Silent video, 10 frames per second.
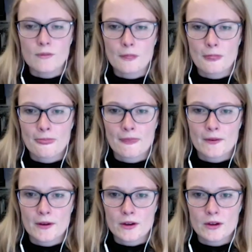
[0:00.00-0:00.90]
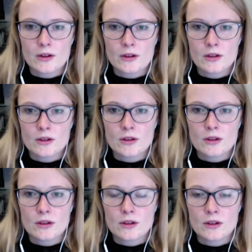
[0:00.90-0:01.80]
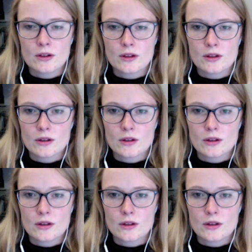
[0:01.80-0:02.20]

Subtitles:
So my gut feeling is that this,